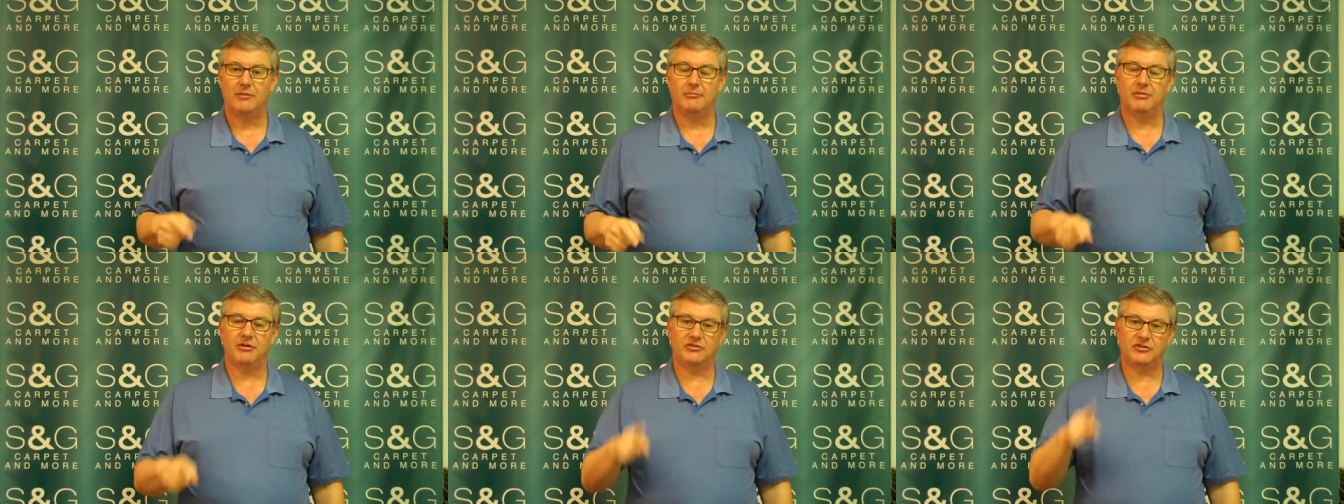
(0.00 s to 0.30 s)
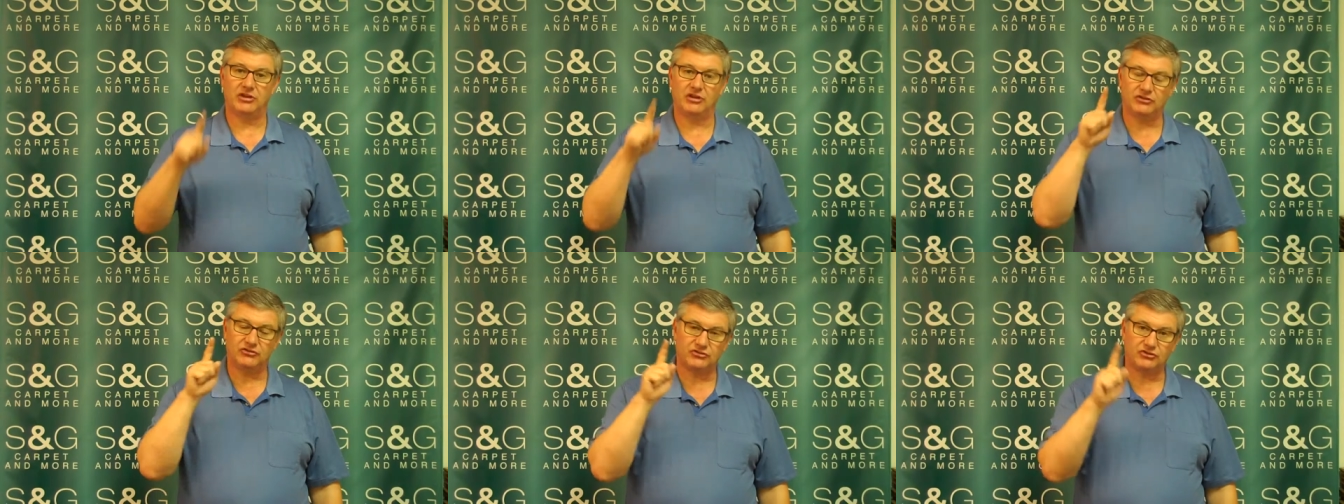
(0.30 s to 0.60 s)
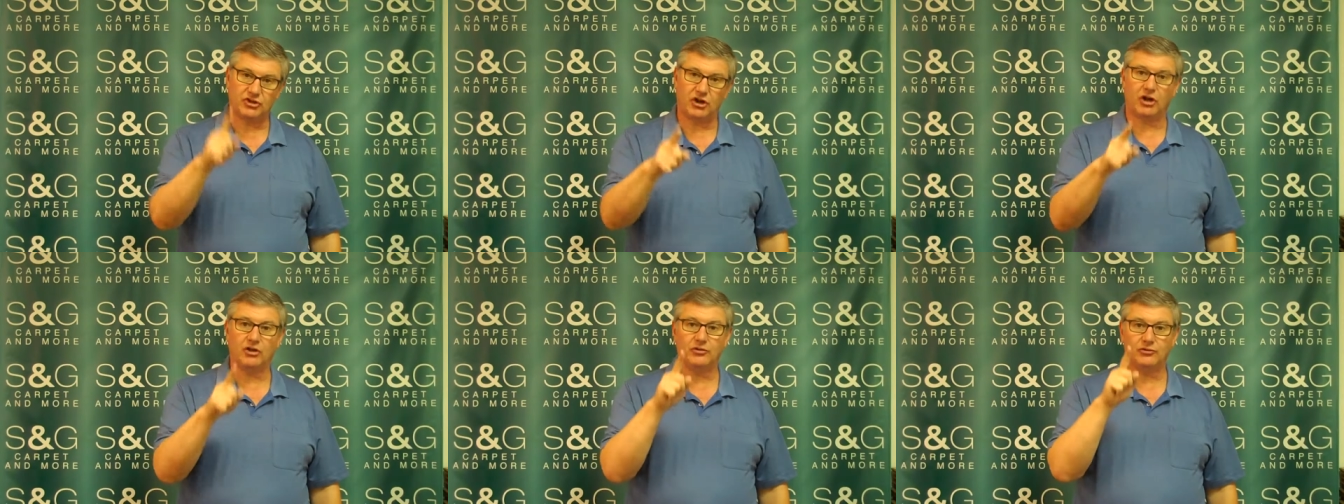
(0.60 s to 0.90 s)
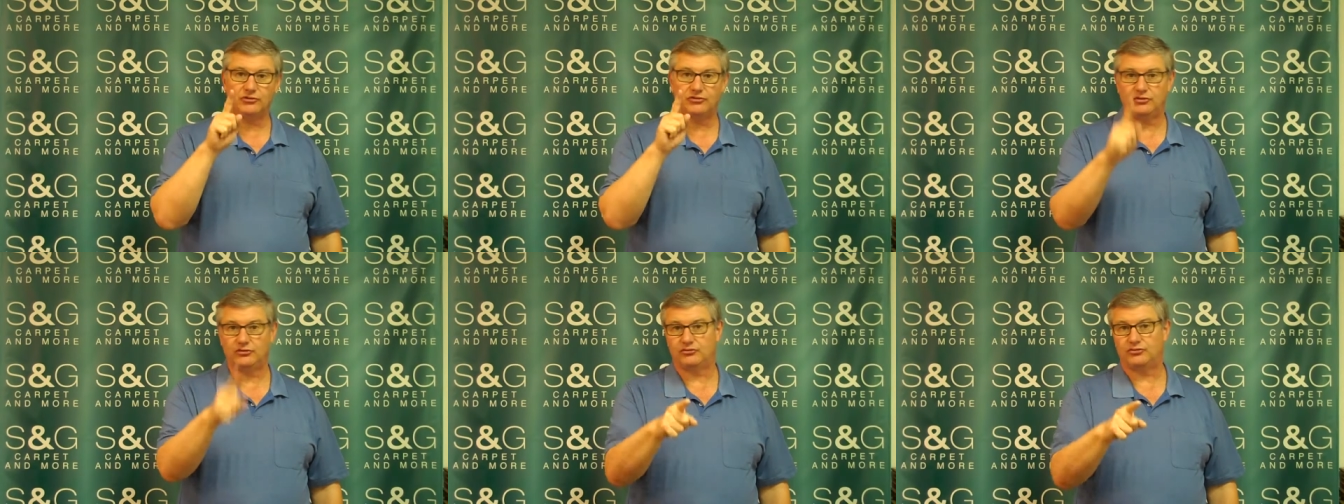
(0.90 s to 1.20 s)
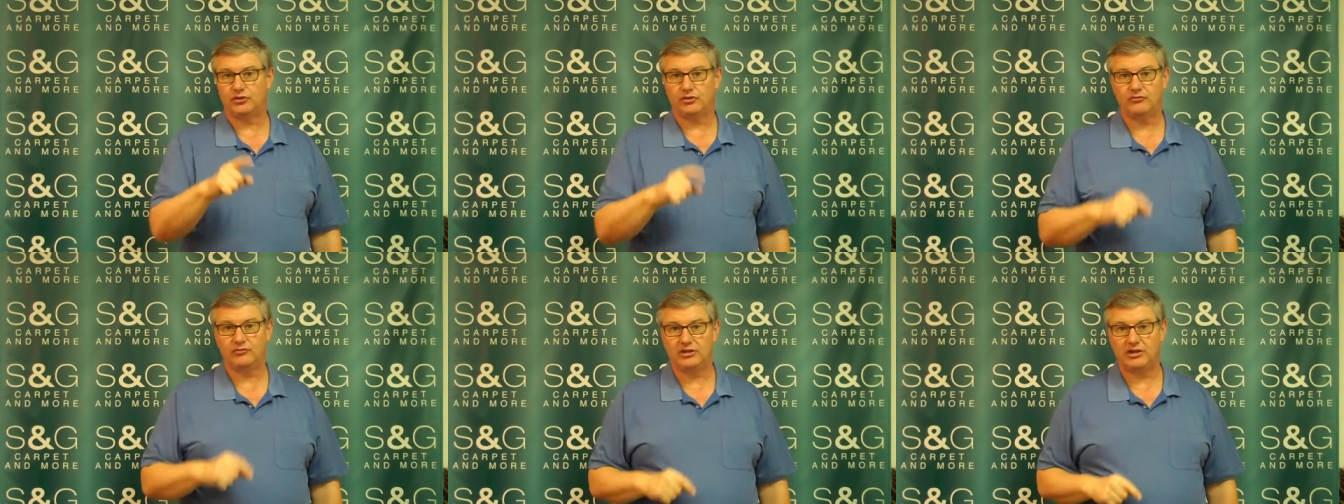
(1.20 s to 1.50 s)
But the installers
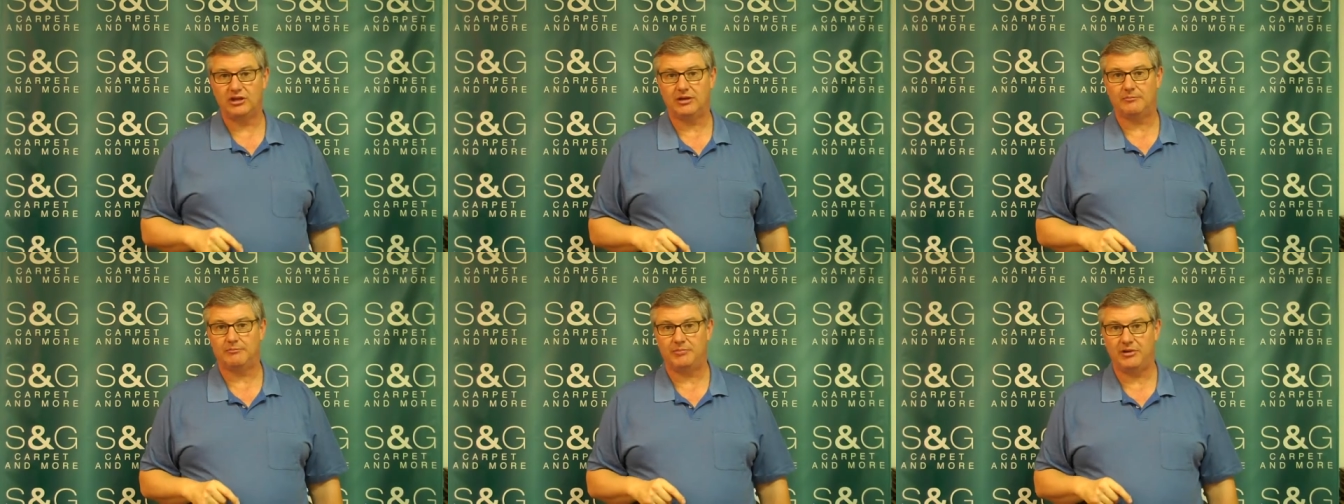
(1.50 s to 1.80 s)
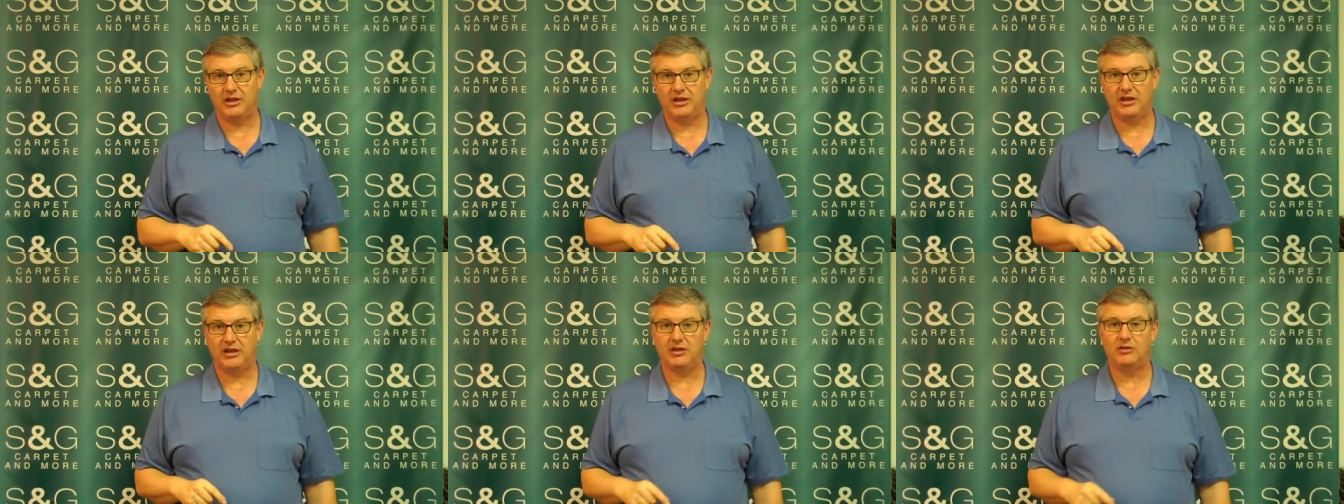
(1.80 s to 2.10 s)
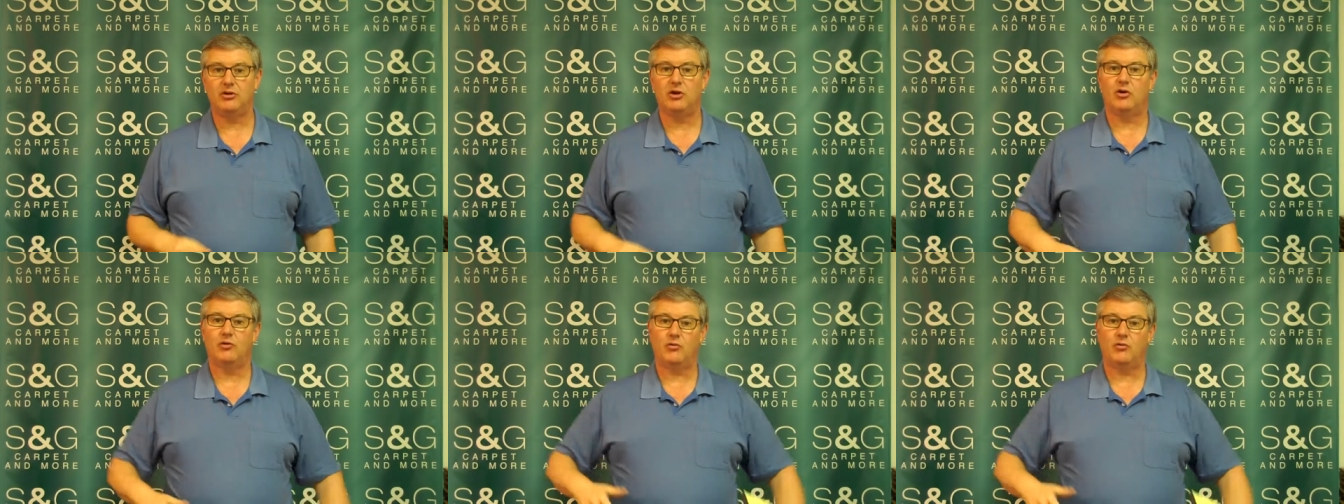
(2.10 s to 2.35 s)
deserve to get paid